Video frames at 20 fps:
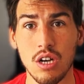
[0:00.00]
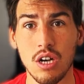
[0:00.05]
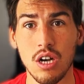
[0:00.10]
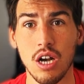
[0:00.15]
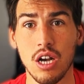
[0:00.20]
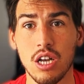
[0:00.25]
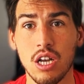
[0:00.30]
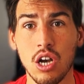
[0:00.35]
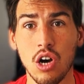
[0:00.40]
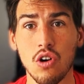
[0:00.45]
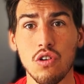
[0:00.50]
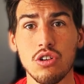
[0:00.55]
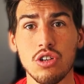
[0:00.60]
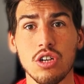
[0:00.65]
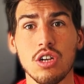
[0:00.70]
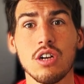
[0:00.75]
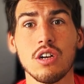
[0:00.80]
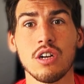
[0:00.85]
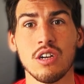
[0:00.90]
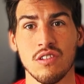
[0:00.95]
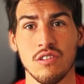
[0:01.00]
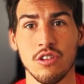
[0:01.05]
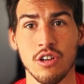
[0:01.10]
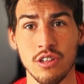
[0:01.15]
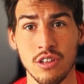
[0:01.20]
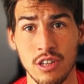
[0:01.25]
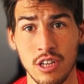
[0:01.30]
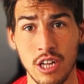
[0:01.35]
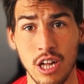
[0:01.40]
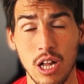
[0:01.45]
A coach can
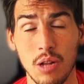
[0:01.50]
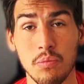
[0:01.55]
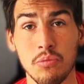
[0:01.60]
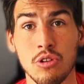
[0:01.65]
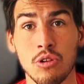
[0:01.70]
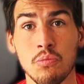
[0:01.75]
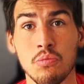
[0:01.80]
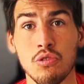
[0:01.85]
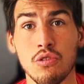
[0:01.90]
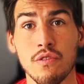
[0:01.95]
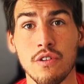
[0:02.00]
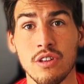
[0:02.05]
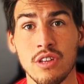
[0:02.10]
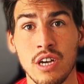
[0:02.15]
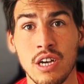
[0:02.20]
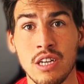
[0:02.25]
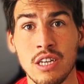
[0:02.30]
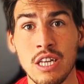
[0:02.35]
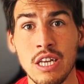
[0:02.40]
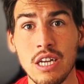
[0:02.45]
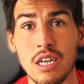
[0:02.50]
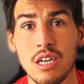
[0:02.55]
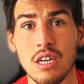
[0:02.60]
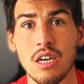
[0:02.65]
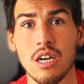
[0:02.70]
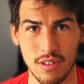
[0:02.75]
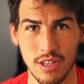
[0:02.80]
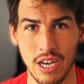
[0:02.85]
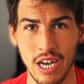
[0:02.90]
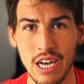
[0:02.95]
certainly help to improve your technique,
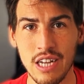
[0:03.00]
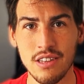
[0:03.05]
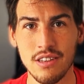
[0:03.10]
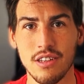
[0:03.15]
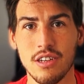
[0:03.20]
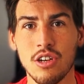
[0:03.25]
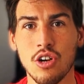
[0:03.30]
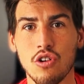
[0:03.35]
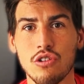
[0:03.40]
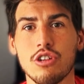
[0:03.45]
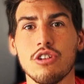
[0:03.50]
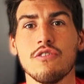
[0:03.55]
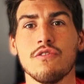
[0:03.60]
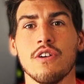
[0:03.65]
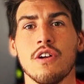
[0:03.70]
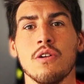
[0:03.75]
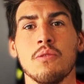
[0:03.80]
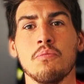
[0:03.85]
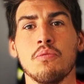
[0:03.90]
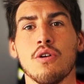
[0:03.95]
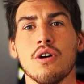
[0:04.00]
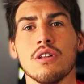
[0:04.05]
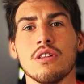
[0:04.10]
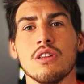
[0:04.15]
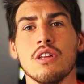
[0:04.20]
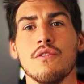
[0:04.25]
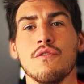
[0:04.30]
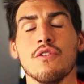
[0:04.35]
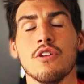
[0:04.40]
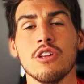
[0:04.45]
and the coach is very important
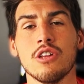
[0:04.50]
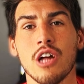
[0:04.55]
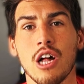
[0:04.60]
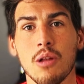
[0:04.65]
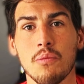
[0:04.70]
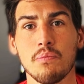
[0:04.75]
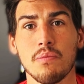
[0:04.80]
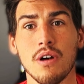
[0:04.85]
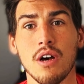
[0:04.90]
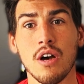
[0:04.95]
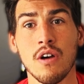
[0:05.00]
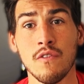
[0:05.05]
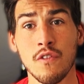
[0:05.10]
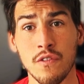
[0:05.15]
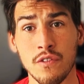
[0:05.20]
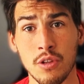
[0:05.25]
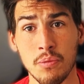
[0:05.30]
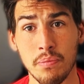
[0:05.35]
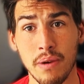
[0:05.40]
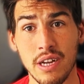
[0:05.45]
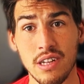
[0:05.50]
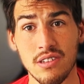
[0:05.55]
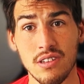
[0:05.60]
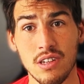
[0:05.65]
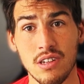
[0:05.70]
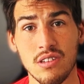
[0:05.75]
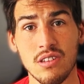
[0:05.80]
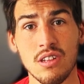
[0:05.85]
if you need help with the basics.